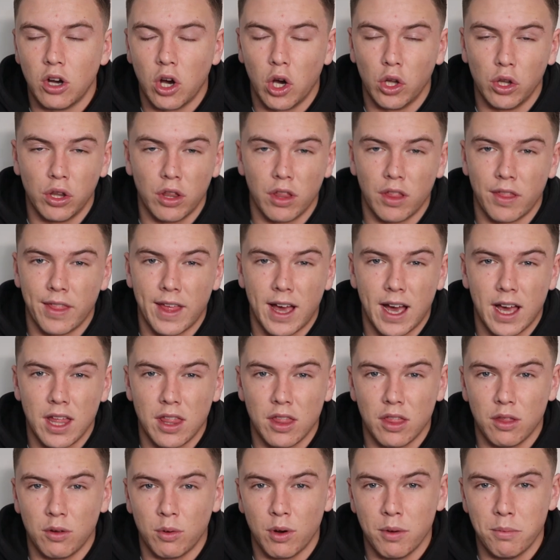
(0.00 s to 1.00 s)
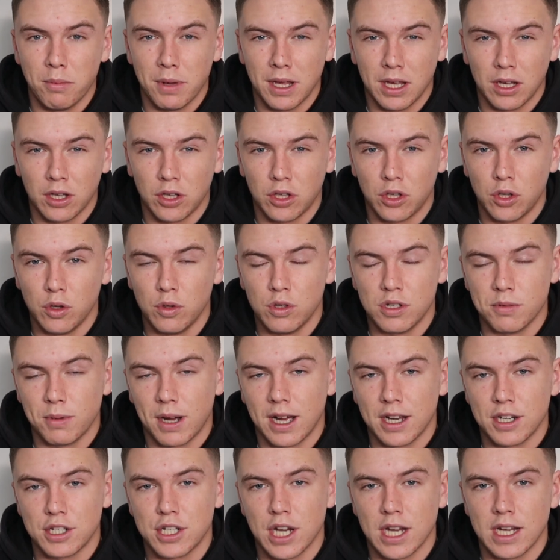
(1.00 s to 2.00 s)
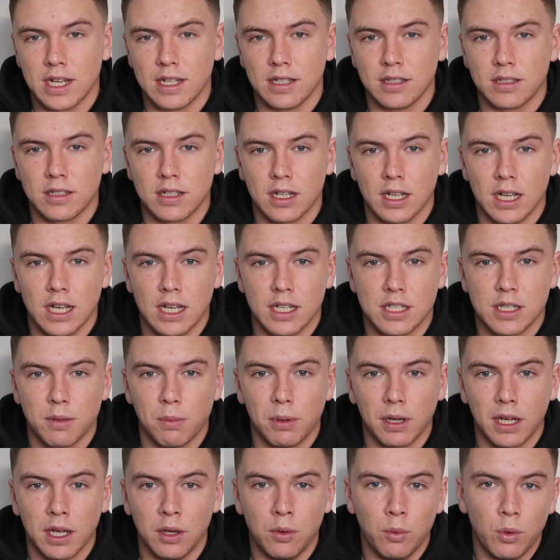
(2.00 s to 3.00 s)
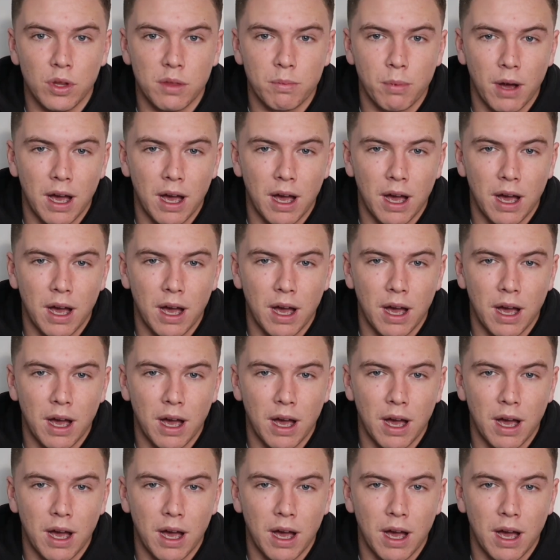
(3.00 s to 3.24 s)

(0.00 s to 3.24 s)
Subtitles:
Other than that, there won't be a huge amount of change to begin with.